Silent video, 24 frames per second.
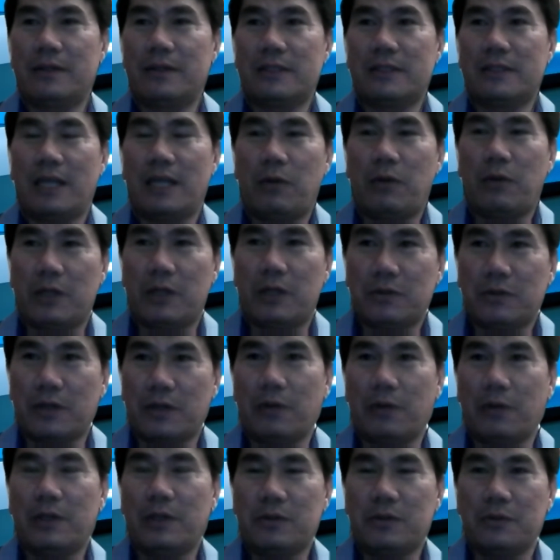I
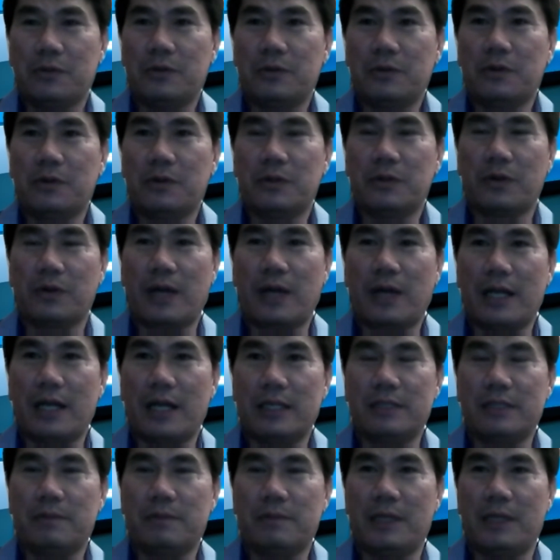want to go to
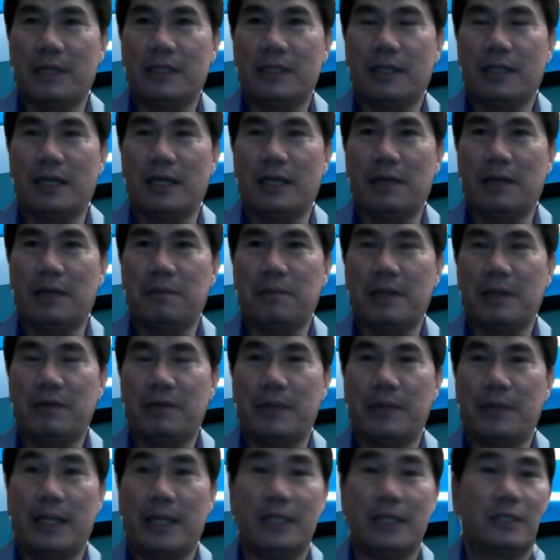college, but my
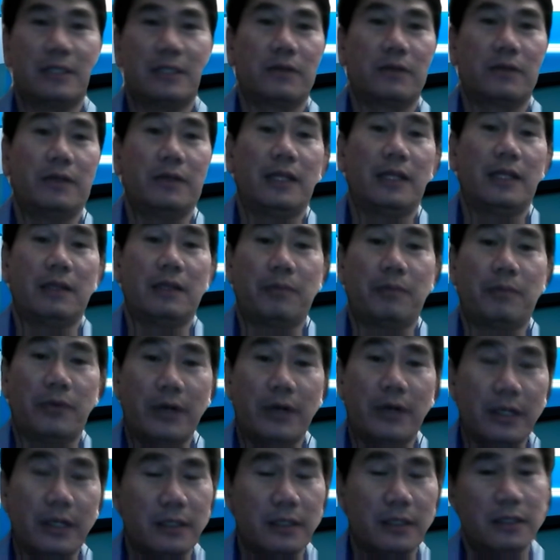parents could not
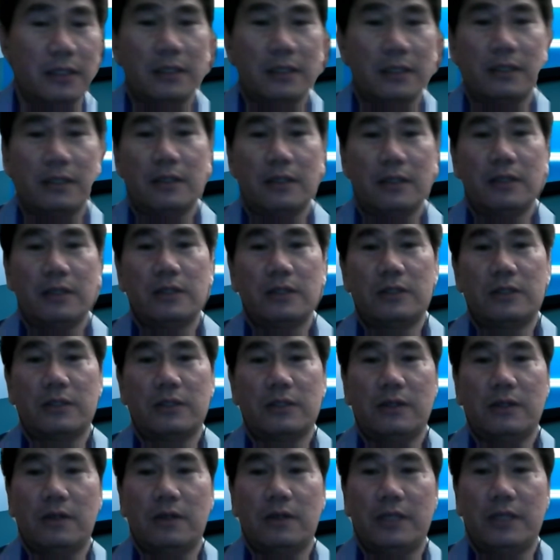afford.
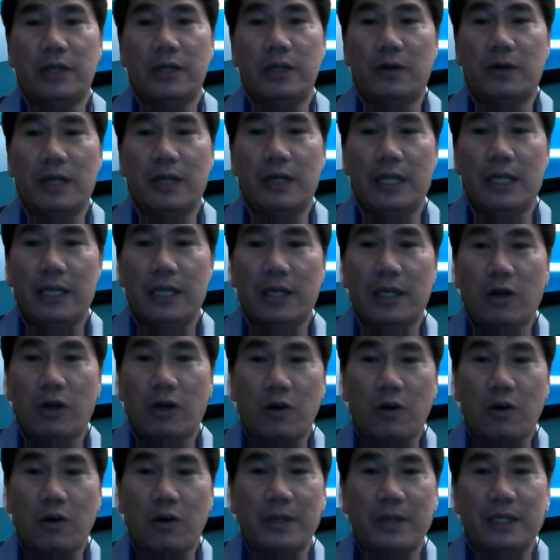So the only
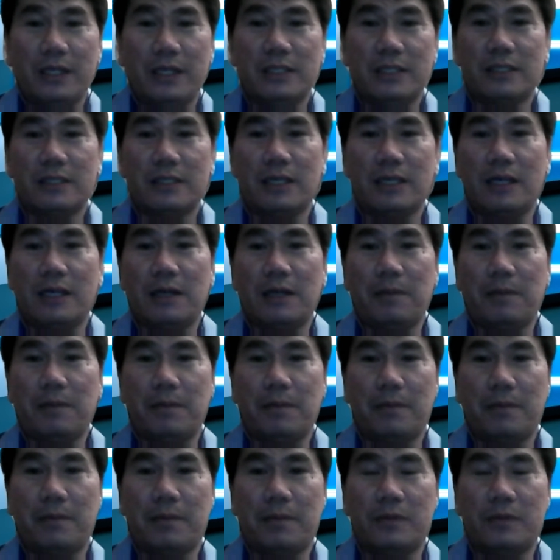hope is
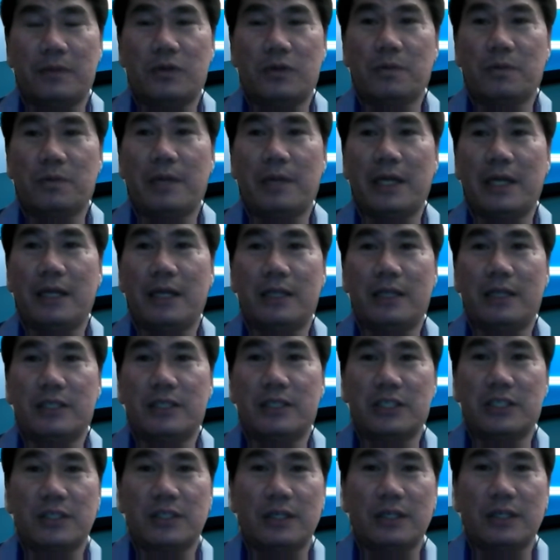through my
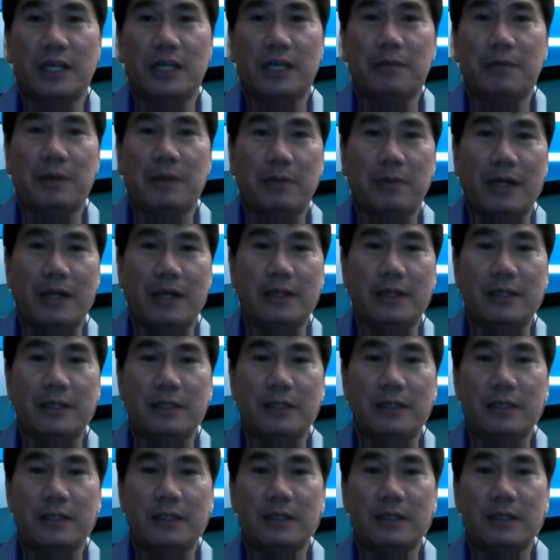sister and my brother.